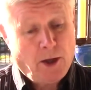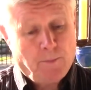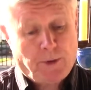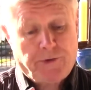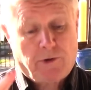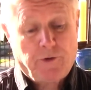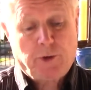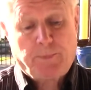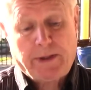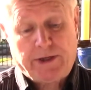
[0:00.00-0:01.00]
But there are
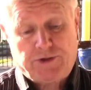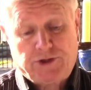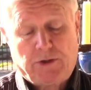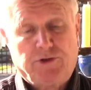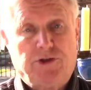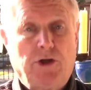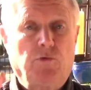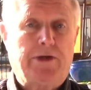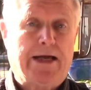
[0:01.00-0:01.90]
other places there is no